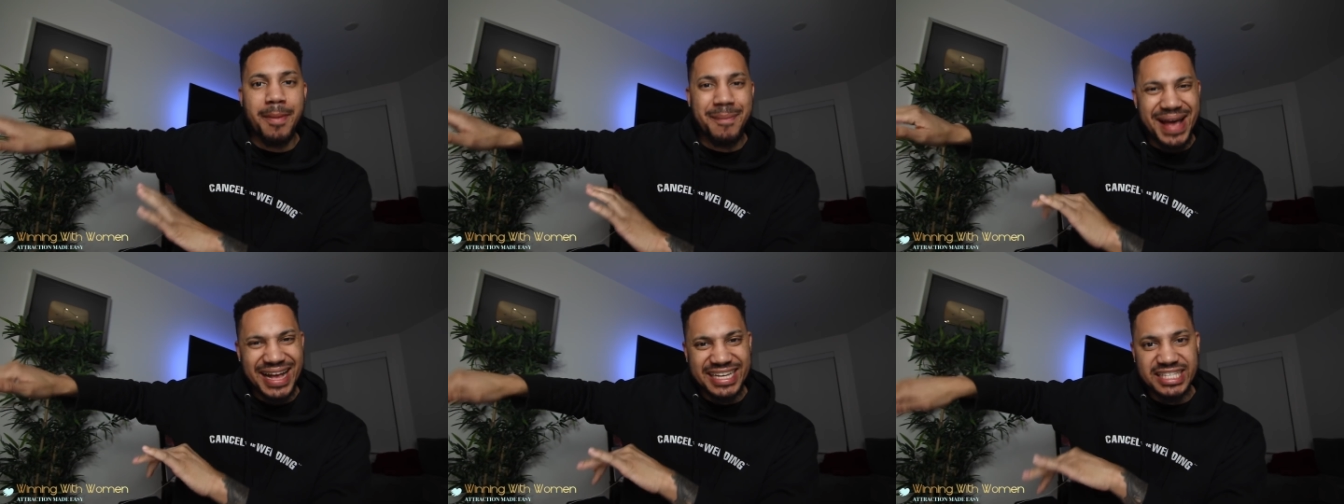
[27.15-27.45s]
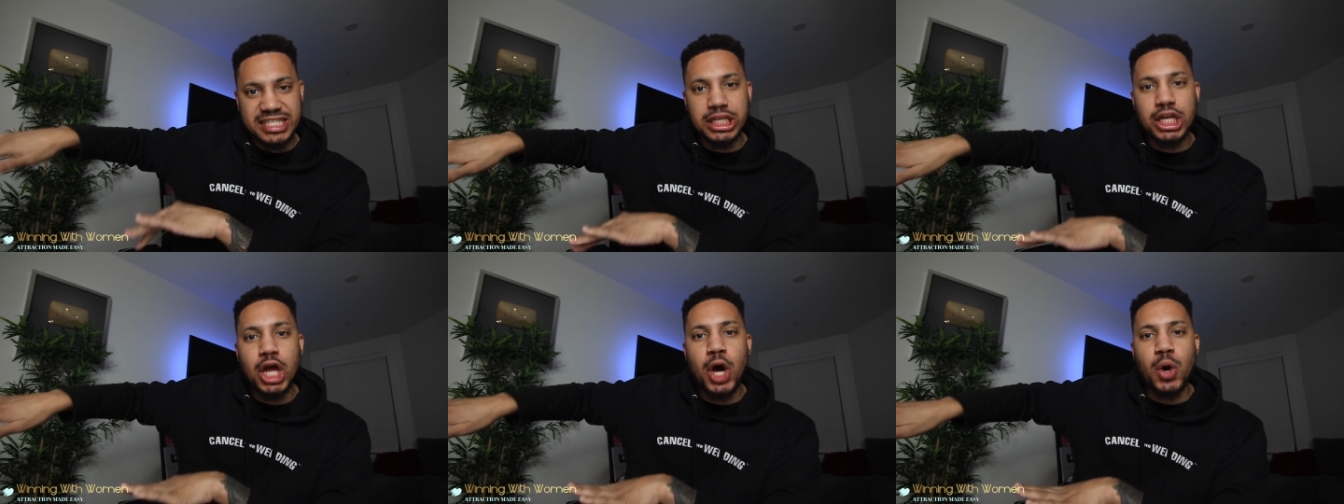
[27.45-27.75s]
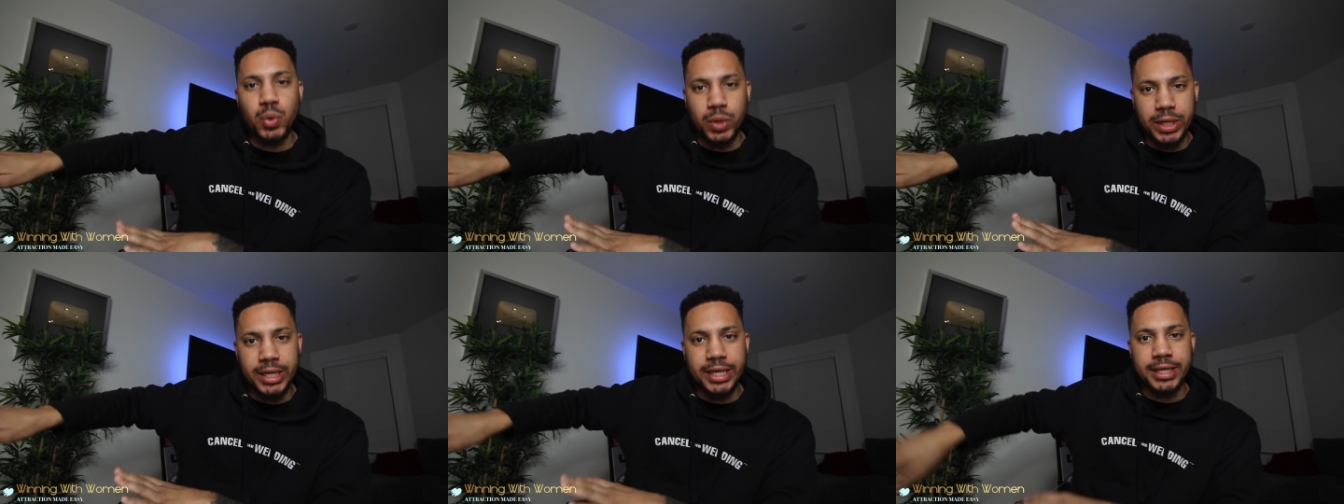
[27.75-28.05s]
back
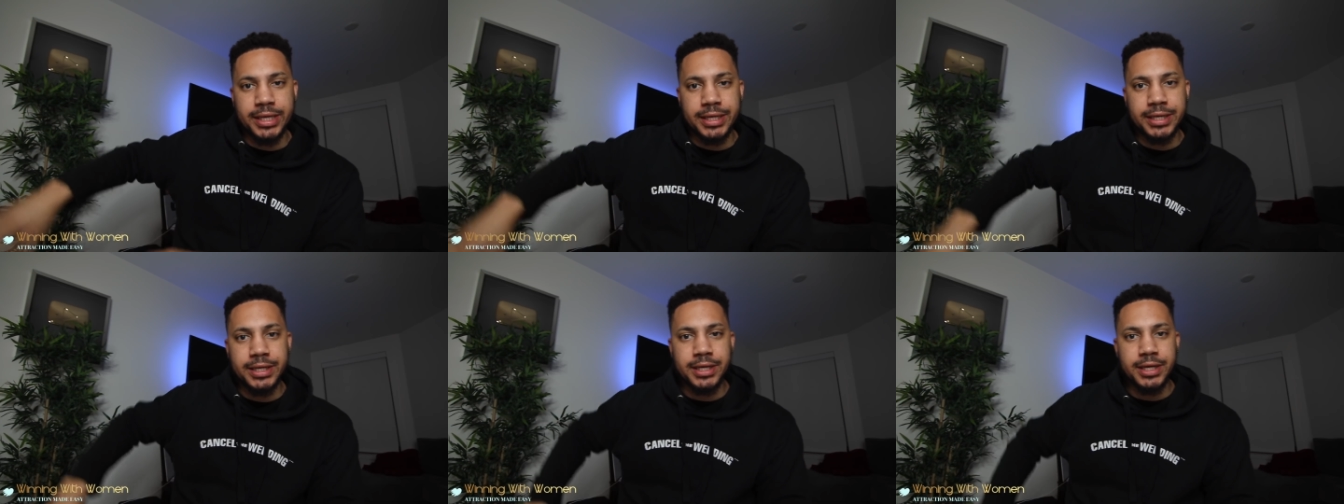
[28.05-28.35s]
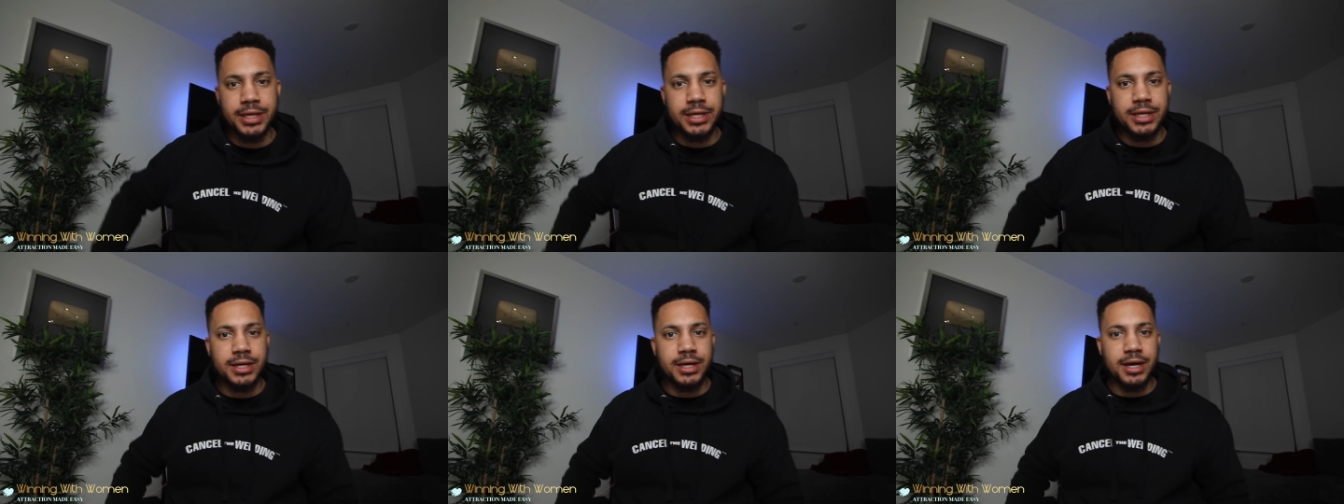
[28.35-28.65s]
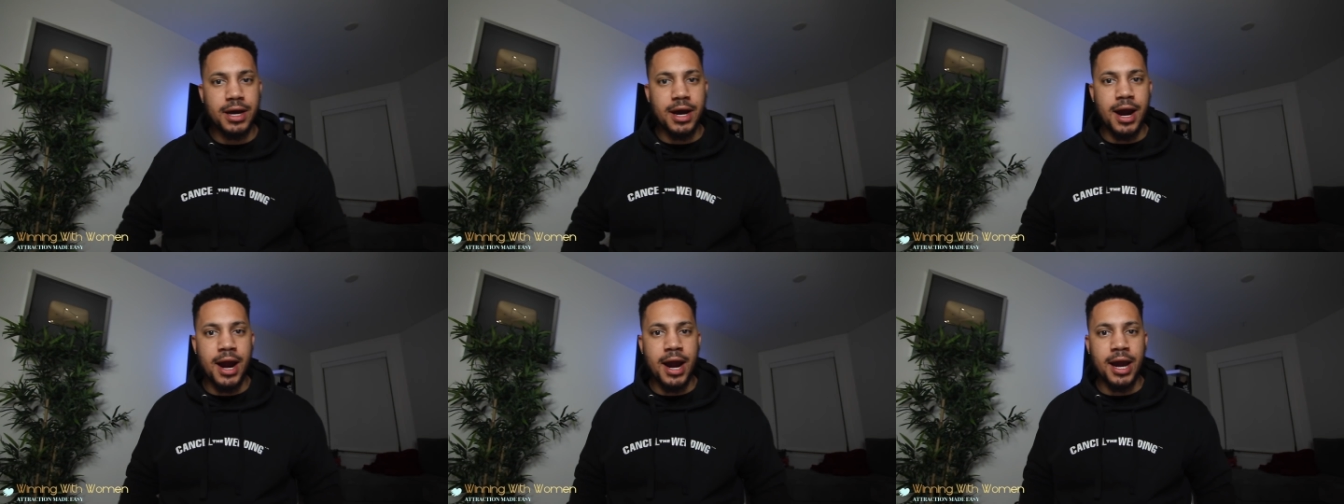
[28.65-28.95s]
slowly.
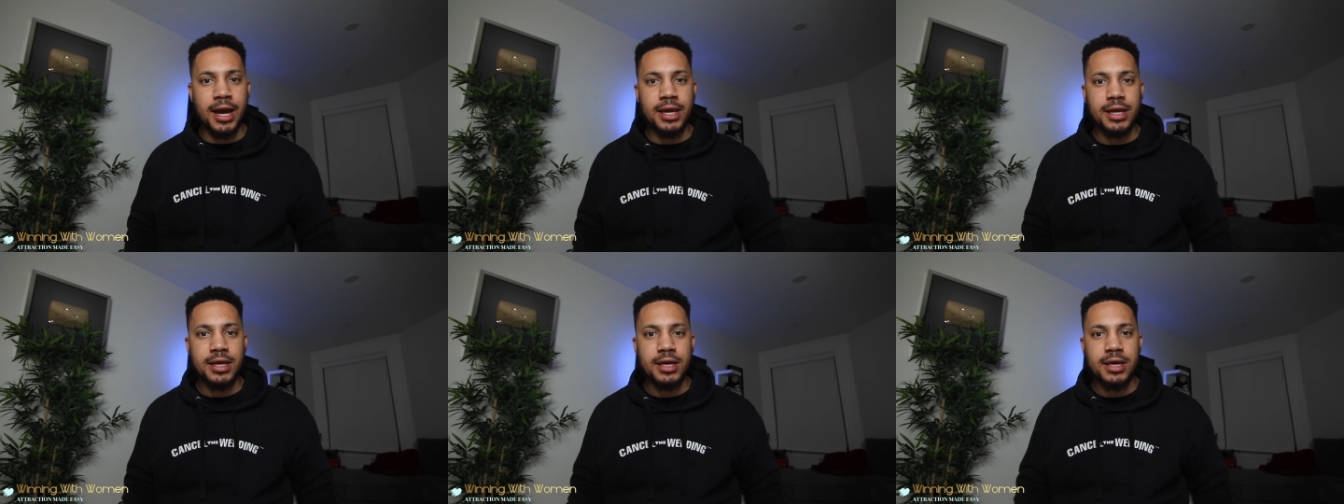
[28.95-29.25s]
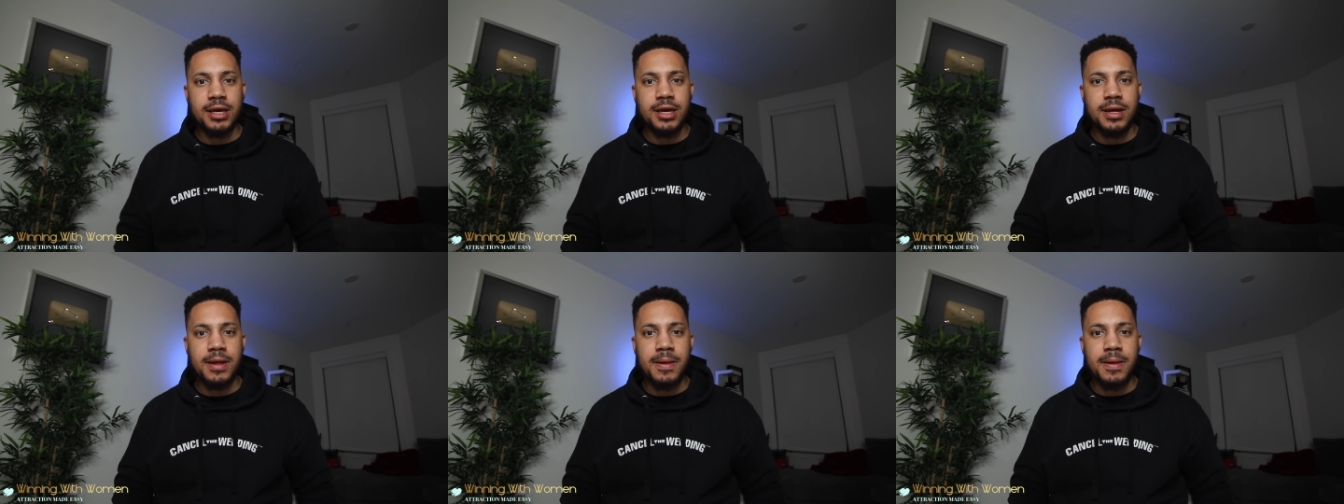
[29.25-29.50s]
All right?